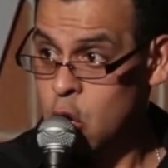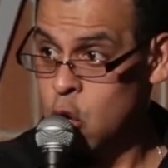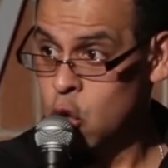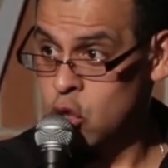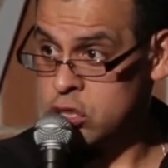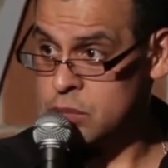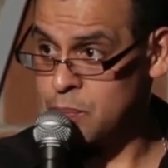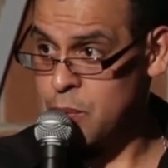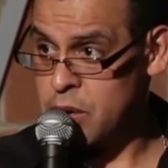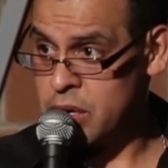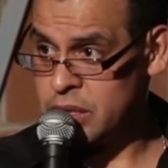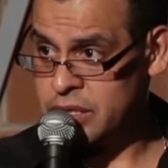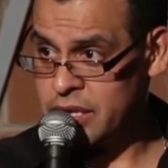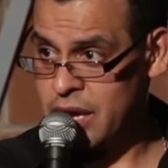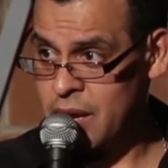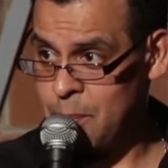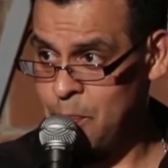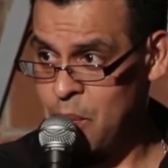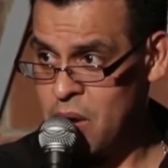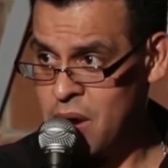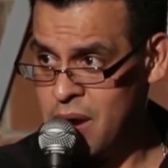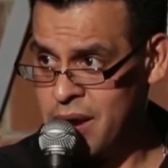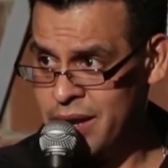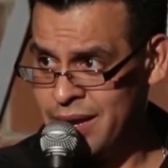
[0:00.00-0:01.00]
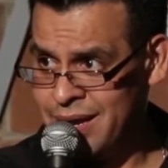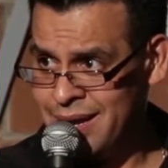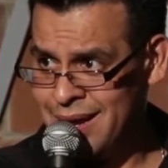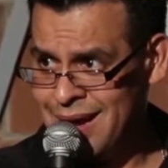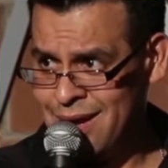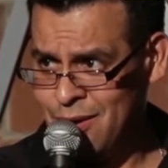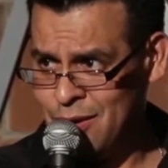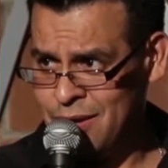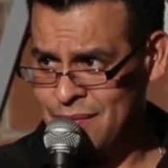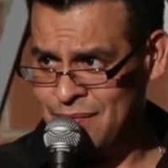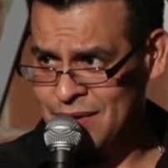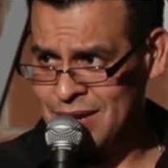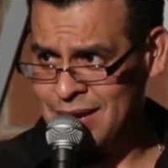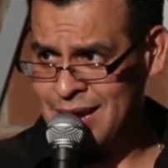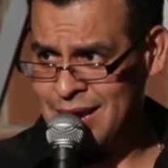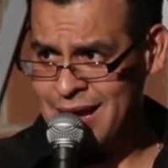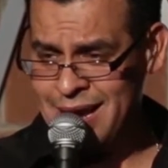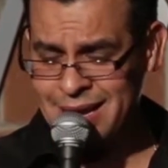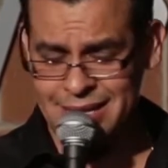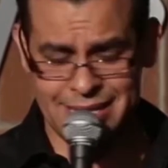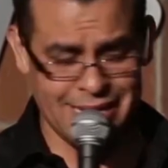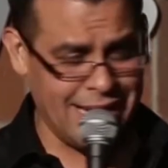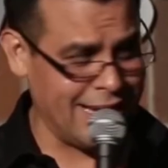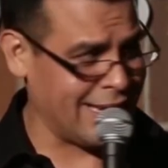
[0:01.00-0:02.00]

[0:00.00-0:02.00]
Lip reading: Whose birthday party? I don't even like